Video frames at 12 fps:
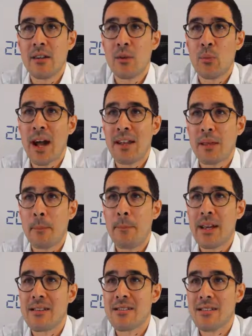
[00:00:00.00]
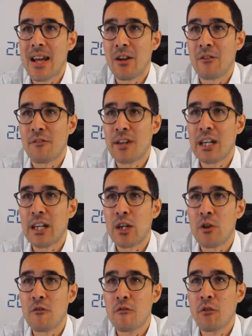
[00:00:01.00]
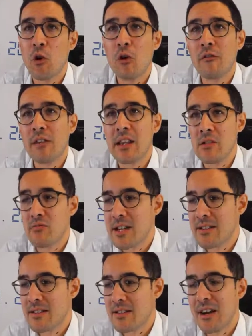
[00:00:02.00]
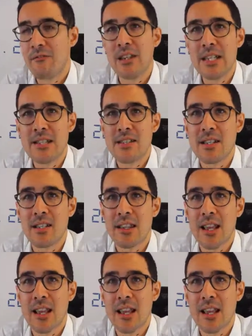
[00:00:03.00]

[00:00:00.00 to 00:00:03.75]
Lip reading: We had the big sell-off in Q4 for these reasons I've listed.